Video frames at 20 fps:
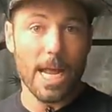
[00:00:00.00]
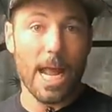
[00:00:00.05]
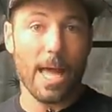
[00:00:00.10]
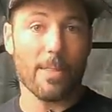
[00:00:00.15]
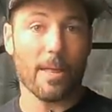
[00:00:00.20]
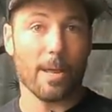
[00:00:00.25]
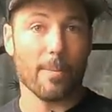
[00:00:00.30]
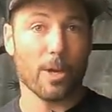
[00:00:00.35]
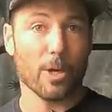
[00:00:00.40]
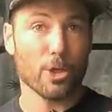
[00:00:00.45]

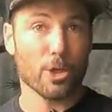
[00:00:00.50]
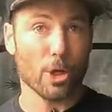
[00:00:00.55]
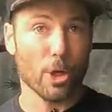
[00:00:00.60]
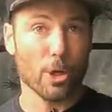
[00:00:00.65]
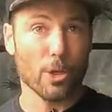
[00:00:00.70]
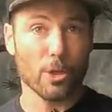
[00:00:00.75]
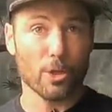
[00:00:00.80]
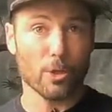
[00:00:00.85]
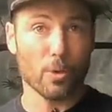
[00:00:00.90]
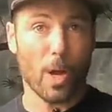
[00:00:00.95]
and then I'm gonna show
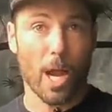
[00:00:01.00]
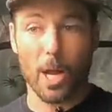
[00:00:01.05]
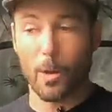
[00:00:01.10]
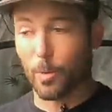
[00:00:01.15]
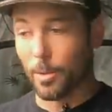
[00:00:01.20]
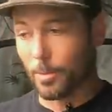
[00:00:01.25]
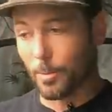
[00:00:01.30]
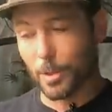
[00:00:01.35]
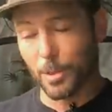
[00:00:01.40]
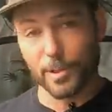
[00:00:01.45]
you the dry
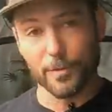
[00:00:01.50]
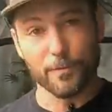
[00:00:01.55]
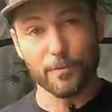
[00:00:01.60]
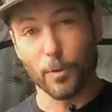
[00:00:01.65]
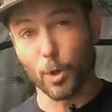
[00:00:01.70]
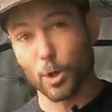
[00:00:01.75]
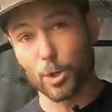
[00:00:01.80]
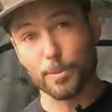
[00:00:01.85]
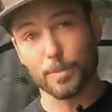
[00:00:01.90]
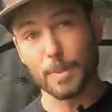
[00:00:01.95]
room with the
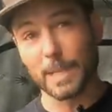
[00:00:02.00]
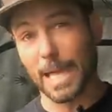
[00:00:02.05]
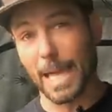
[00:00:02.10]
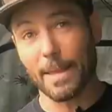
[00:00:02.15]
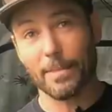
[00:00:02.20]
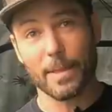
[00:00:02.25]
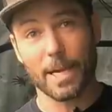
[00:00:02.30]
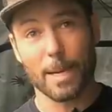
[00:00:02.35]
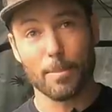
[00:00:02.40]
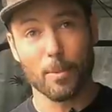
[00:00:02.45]
first
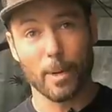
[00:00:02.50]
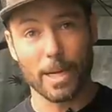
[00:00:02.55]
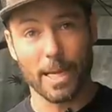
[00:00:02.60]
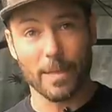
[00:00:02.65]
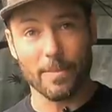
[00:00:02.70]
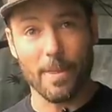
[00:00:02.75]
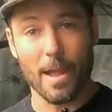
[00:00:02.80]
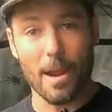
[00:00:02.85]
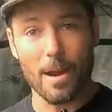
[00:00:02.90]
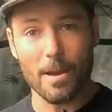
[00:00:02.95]
plant that I bring
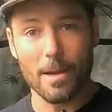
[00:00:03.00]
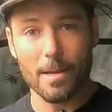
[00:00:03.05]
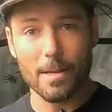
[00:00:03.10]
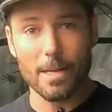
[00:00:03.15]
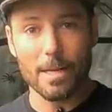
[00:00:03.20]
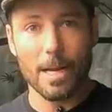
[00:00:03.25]
in there.